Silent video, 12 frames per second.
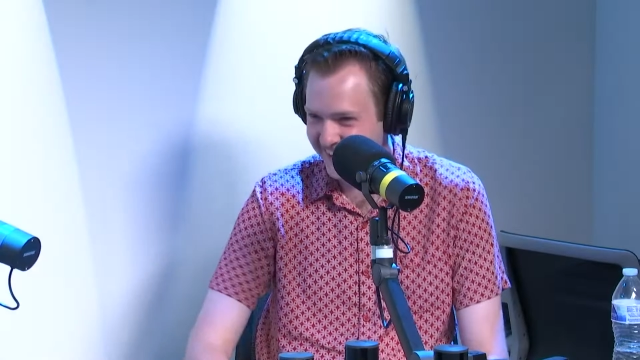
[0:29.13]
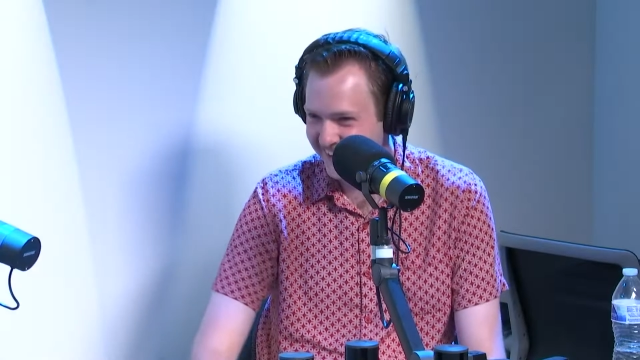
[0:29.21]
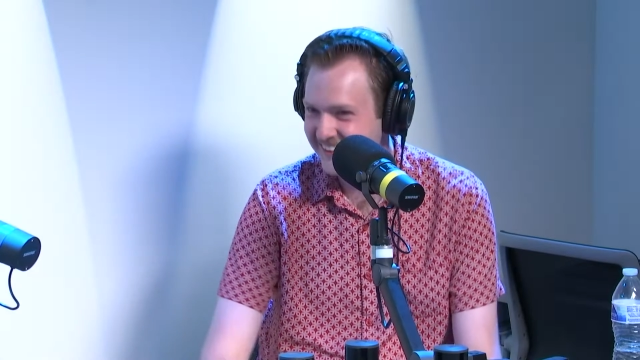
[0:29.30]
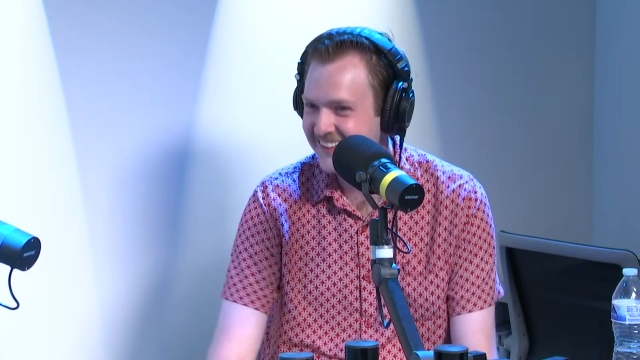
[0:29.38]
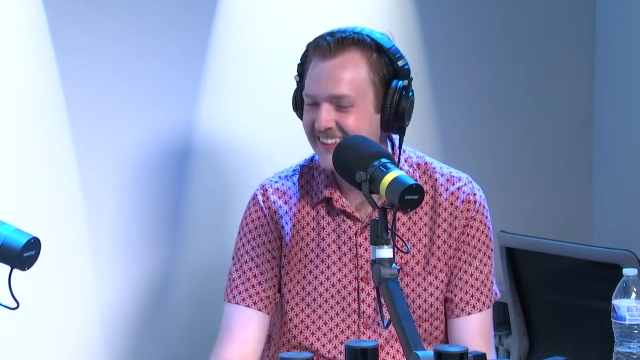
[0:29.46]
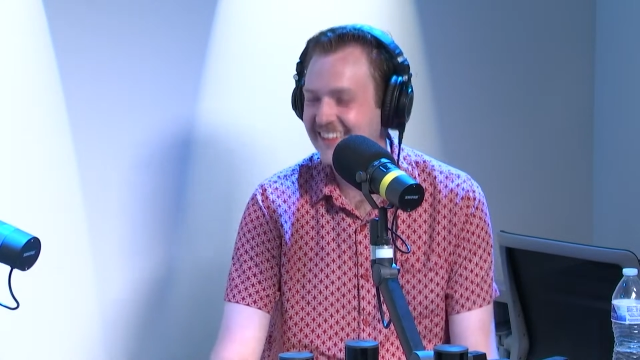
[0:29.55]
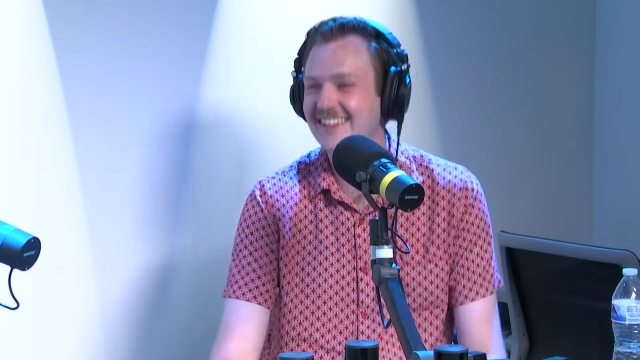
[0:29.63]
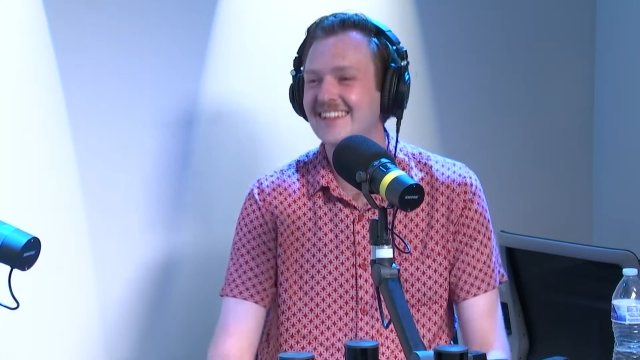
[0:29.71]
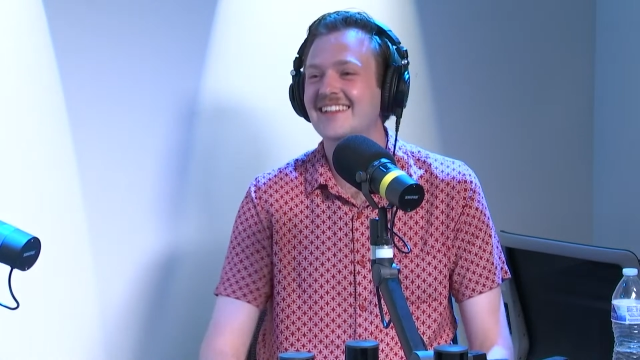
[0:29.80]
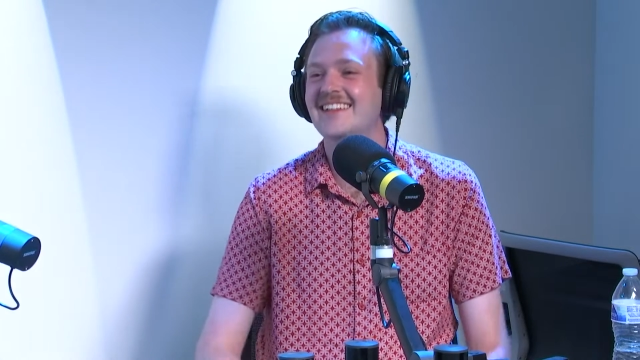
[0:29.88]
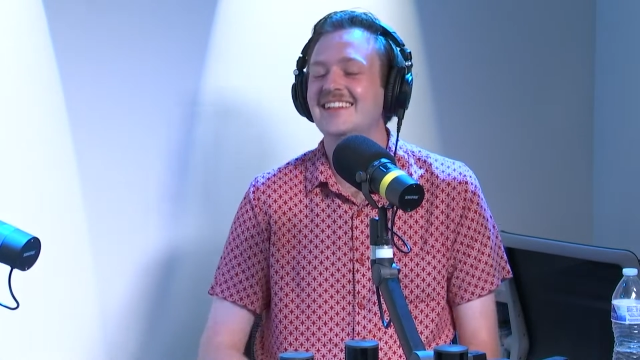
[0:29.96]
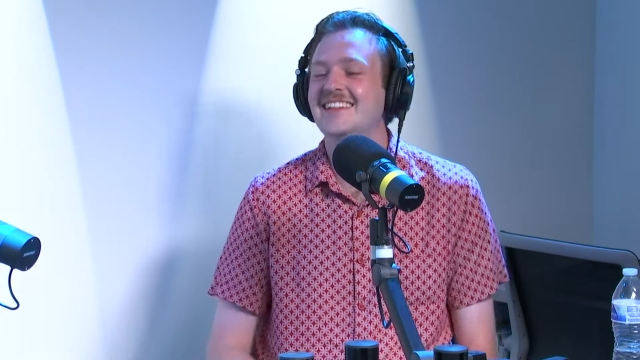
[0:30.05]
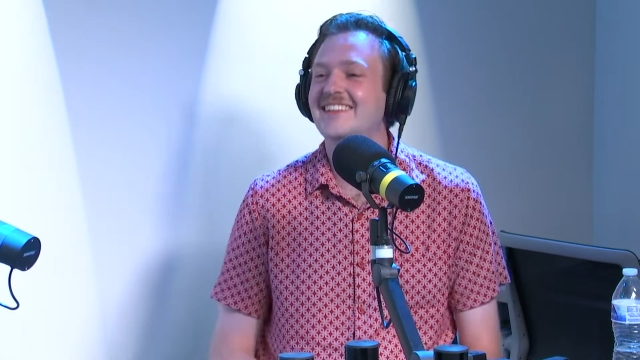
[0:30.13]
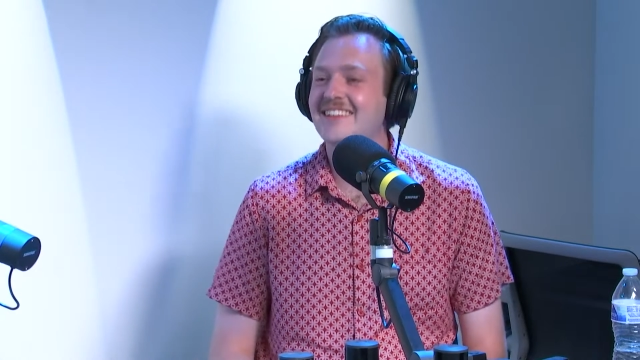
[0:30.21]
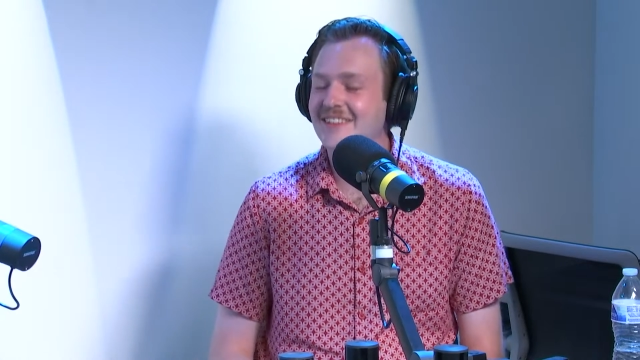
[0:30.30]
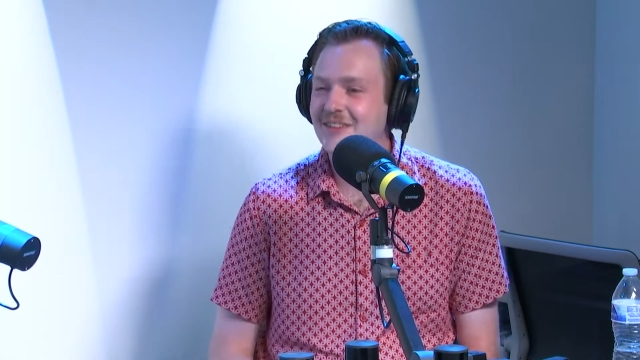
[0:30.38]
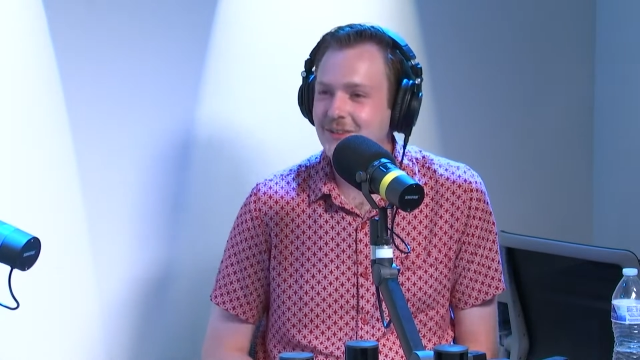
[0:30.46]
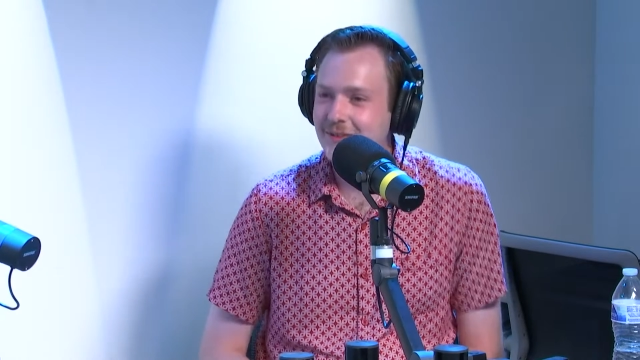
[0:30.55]
Angeles
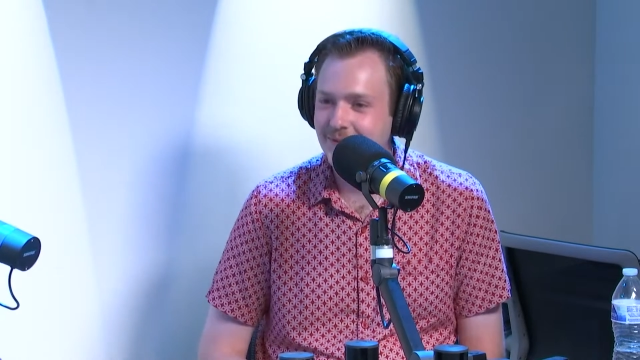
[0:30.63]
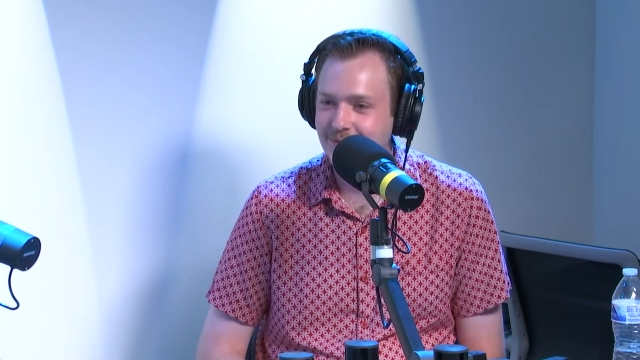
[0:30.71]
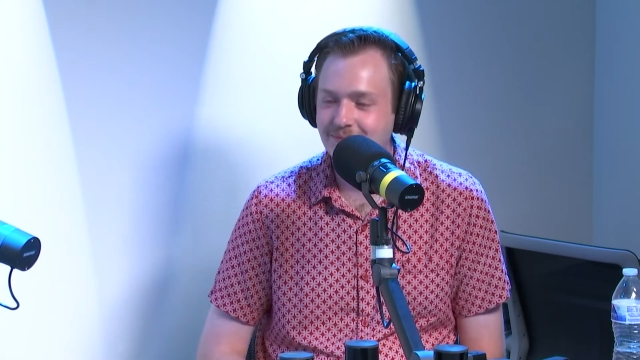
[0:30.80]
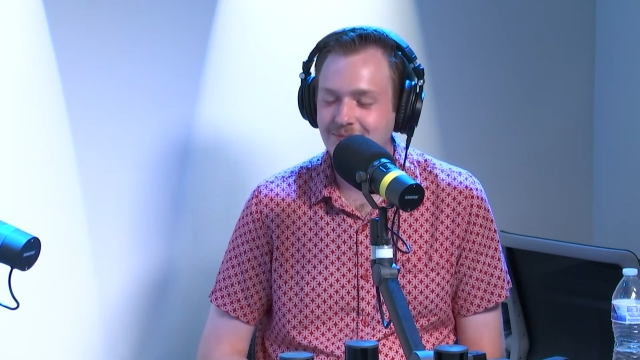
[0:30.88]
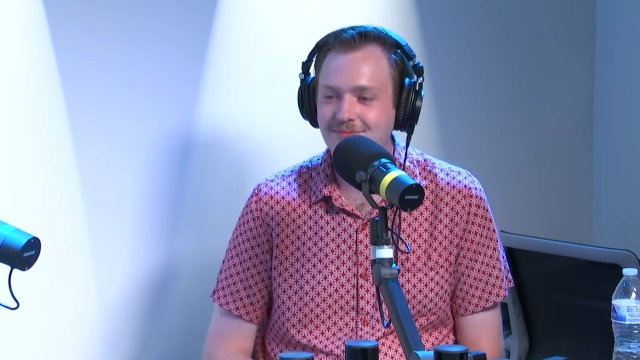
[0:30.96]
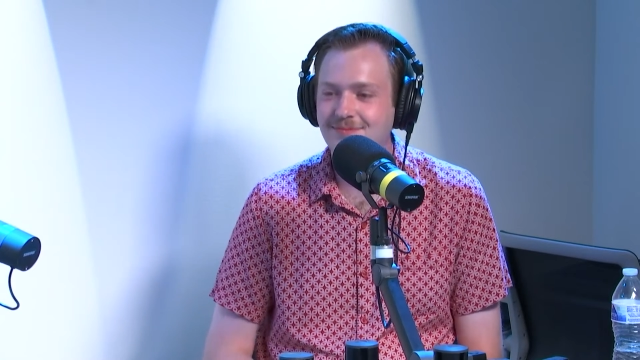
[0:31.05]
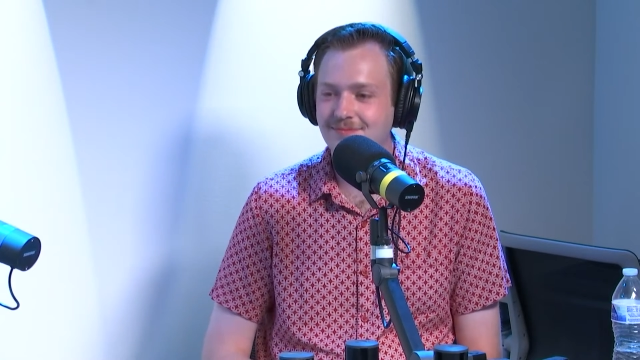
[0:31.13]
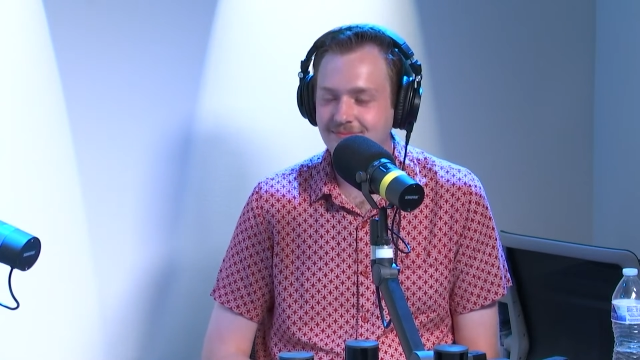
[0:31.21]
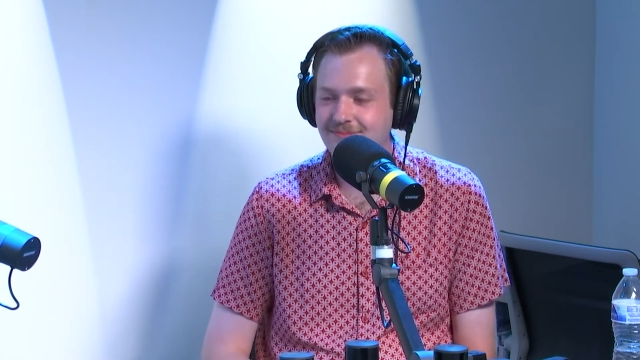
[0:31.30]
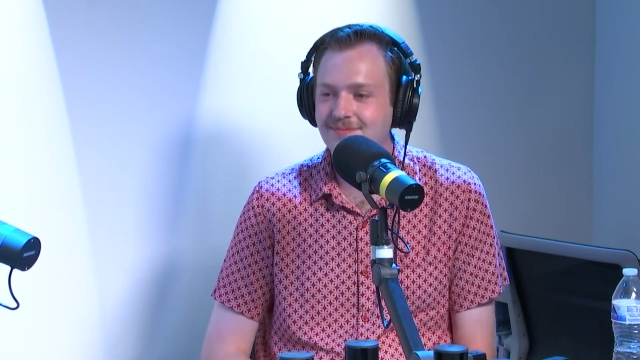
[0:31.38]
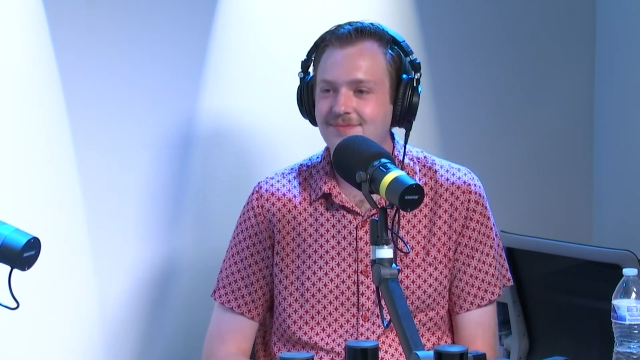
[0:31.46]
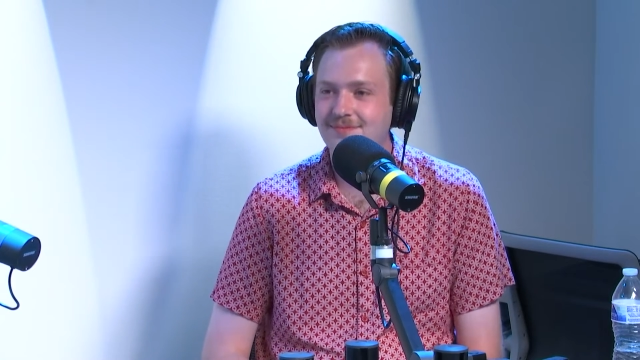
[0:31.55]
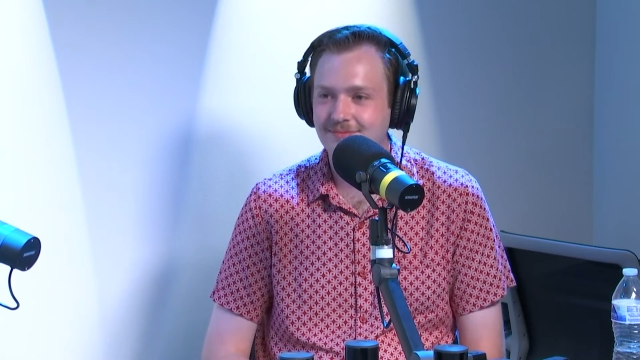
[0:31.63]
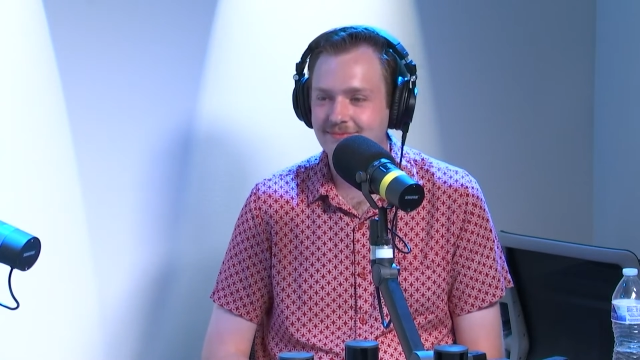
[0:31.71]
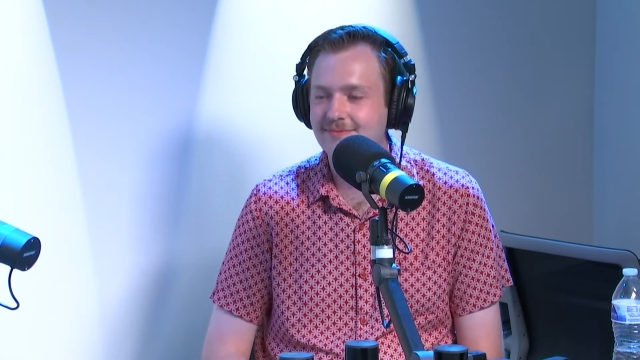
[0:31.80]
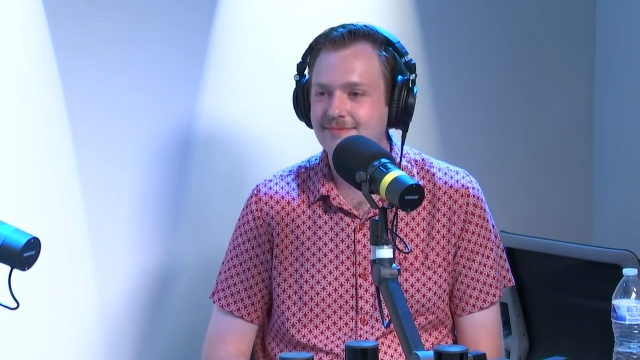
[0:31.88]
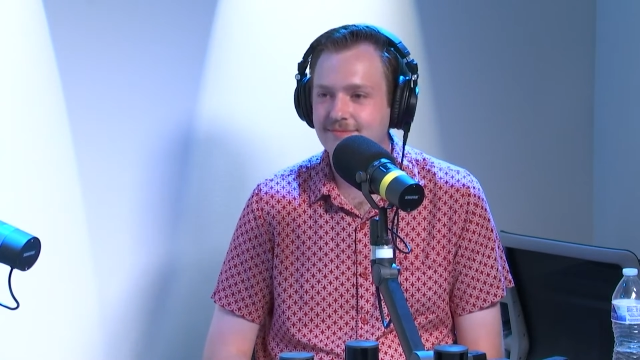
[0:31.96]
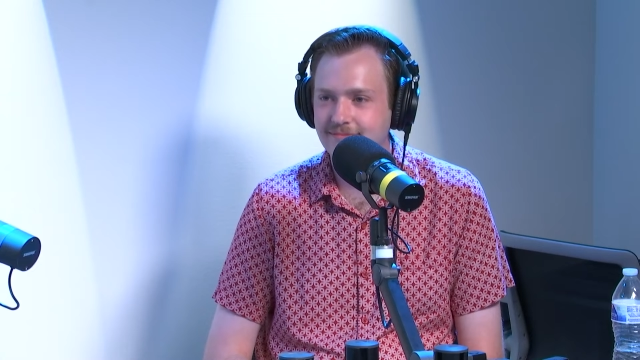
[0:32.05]
every single day, down to the
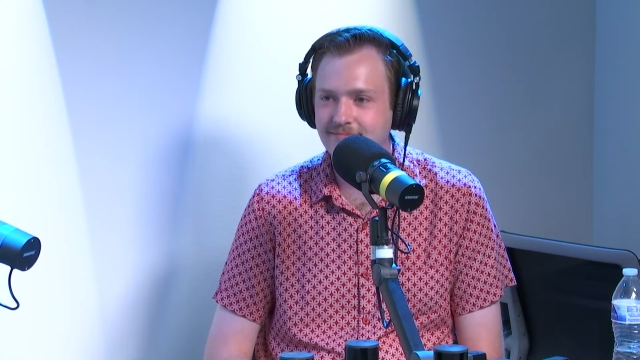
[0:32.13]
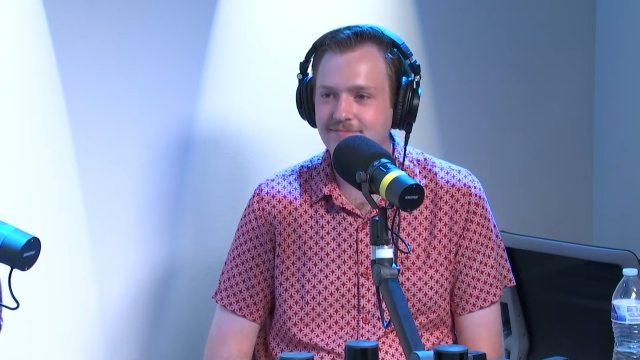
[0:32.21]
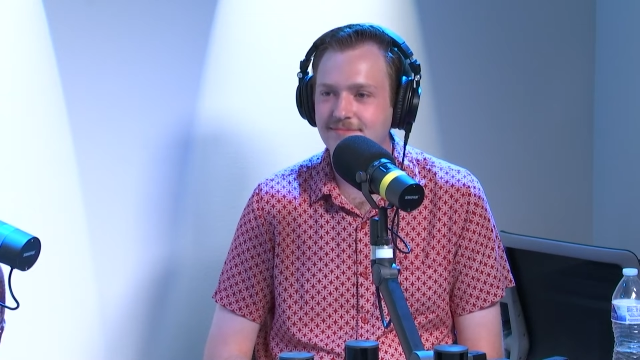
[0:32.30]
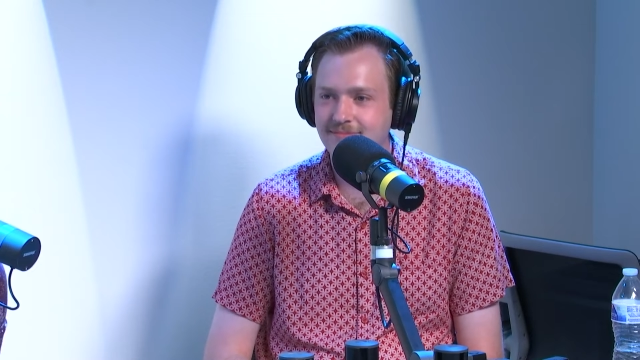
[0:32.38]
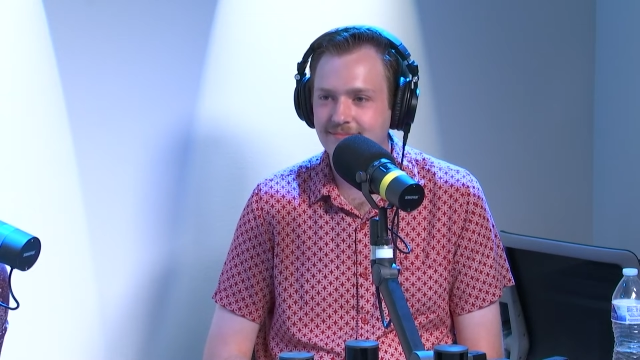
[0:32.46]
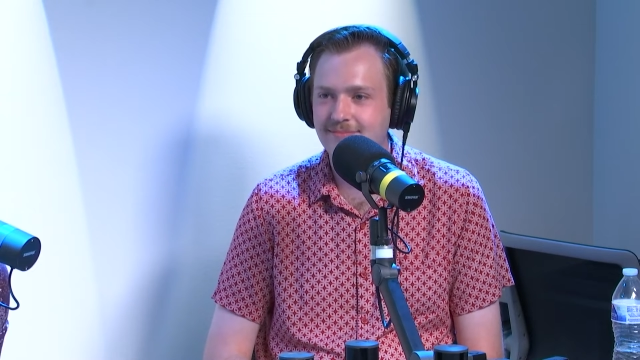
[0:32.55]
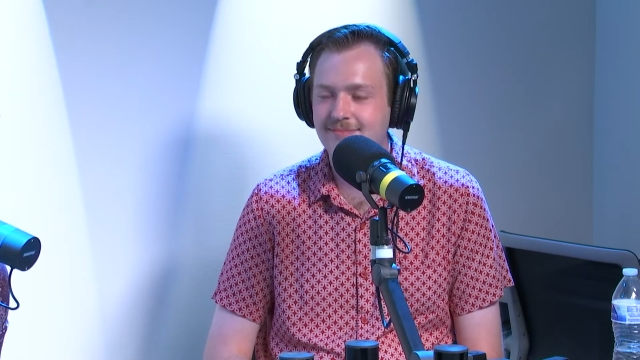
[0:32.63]
mustache, sir.